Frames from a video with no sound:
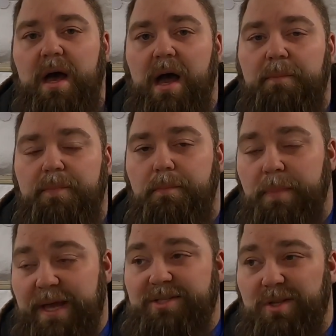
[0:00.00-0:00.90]
I'm
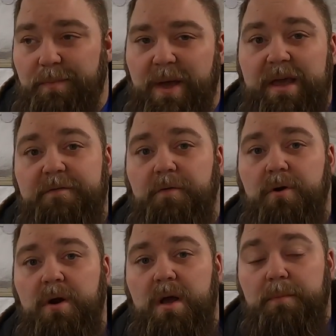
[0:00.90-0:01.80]
basically paying
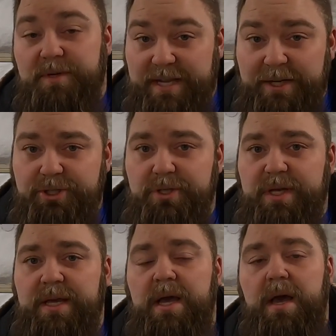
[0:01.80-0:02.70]
for
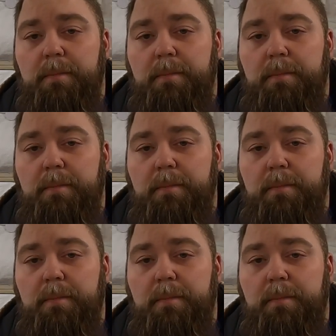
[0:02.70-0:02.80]
potentially